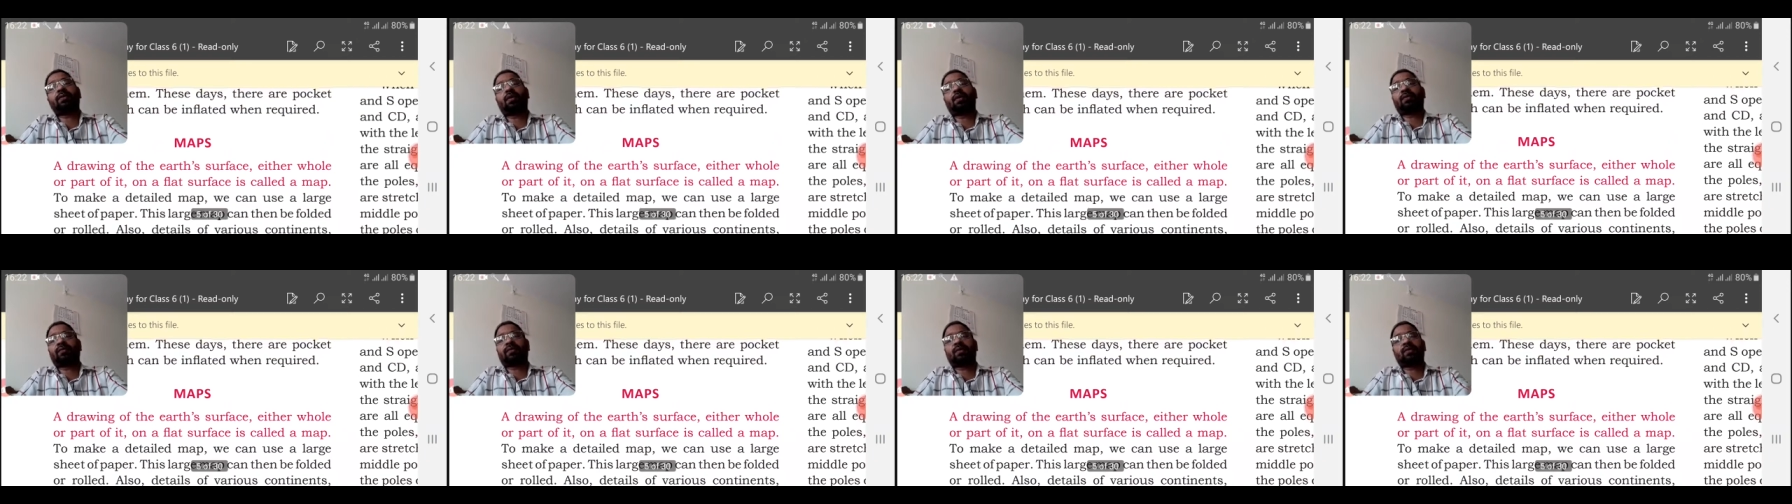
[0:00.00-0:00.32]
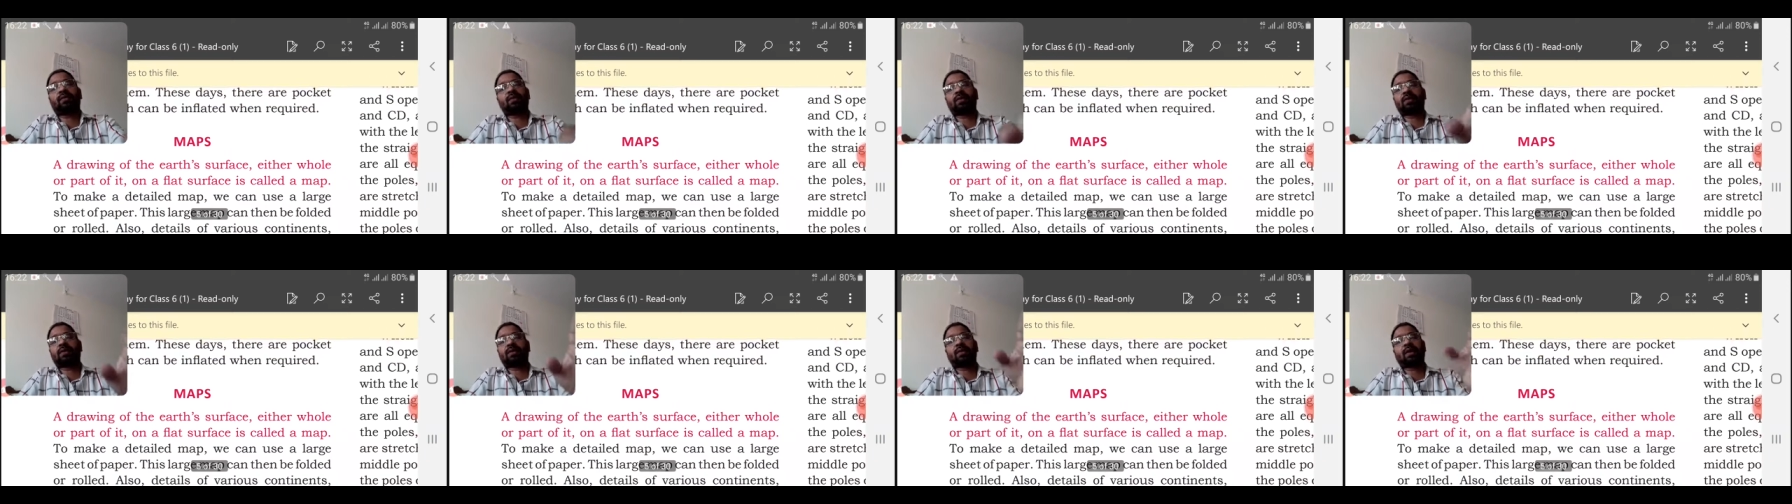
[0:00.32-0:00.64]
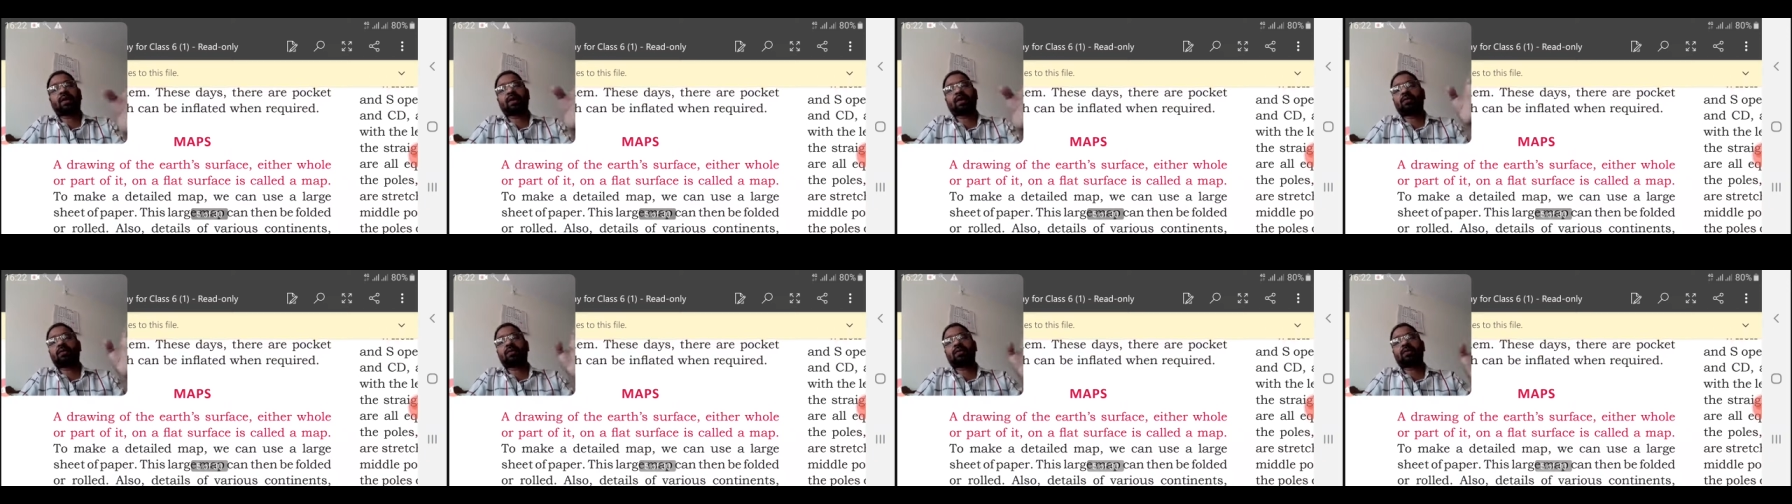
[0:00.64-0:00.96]
Of course,
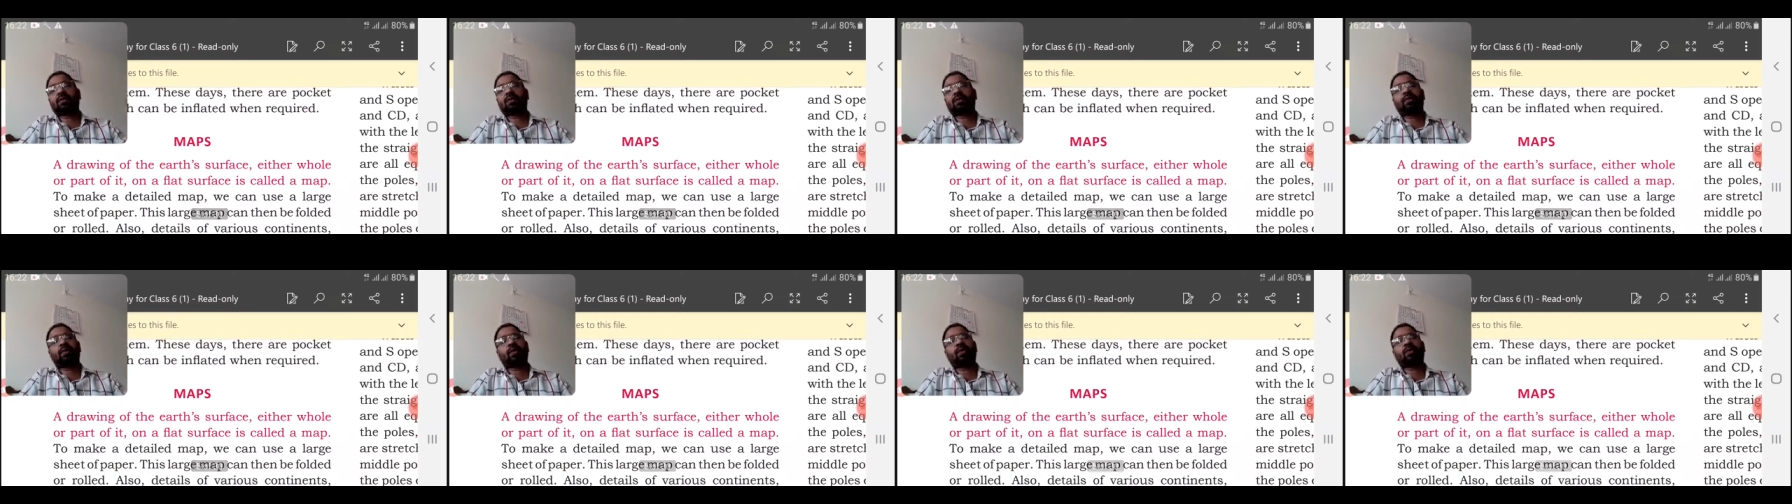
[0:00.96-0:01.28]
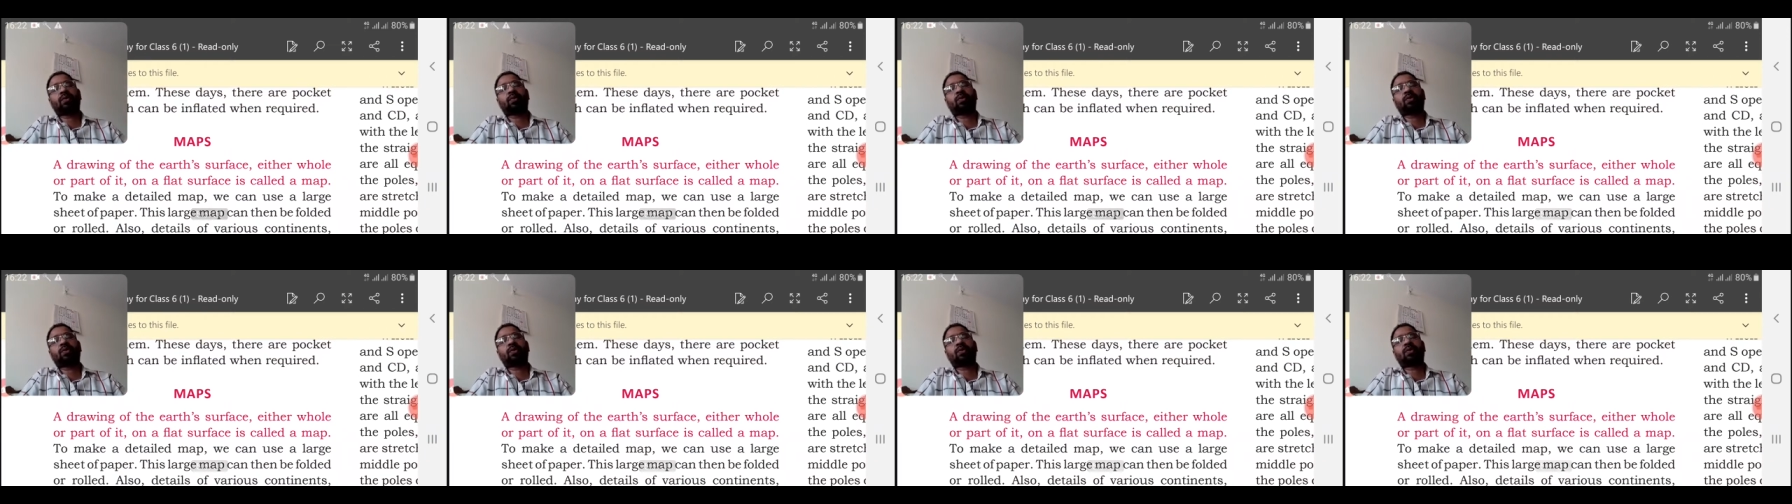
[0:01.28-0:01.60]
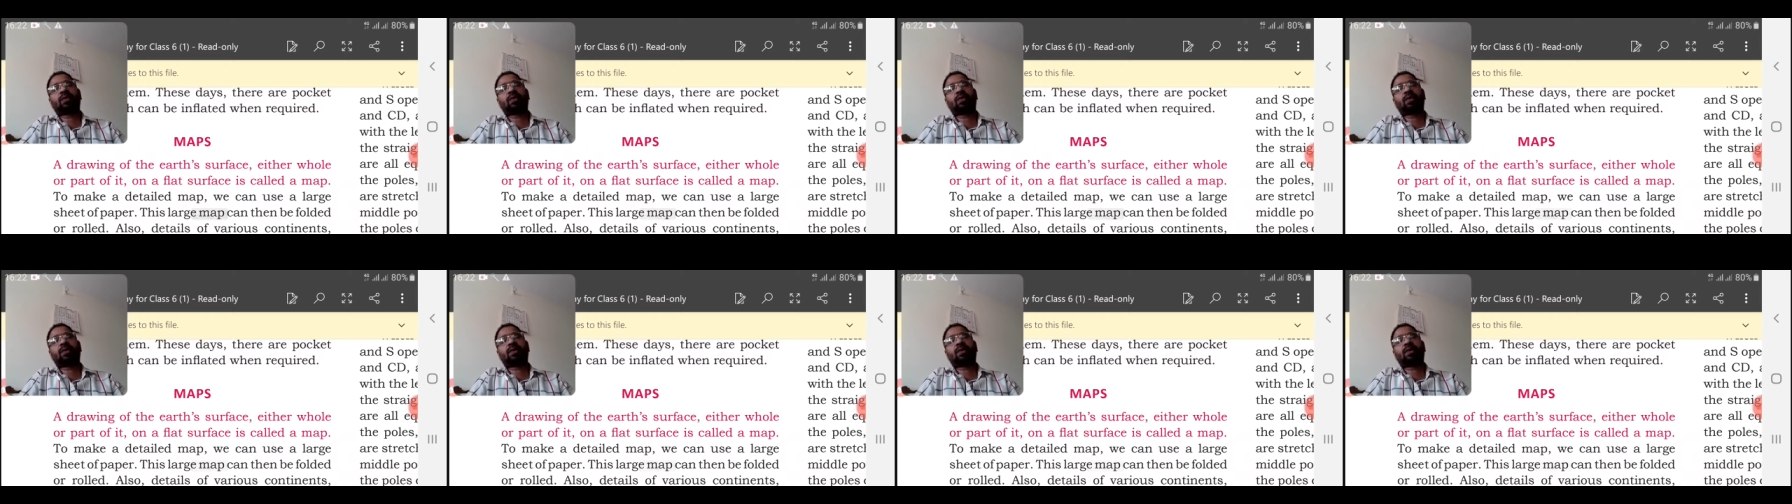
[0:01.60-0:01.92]
that also globe
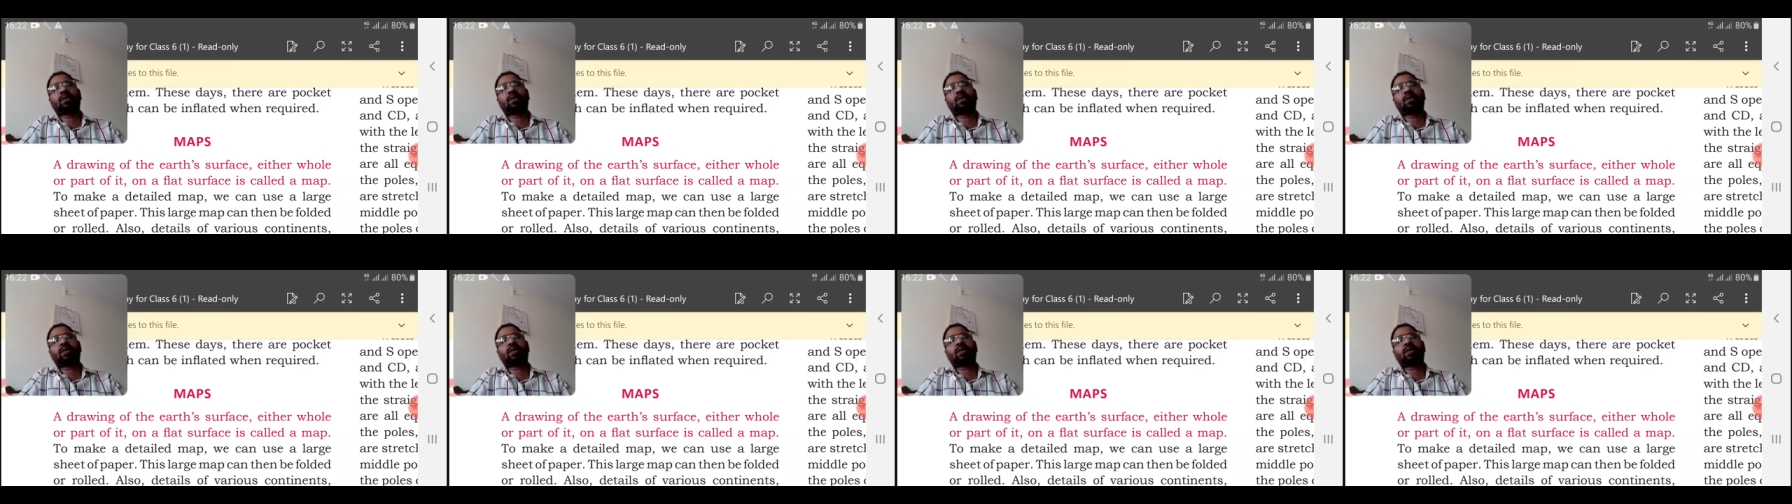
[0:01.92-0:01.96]
also is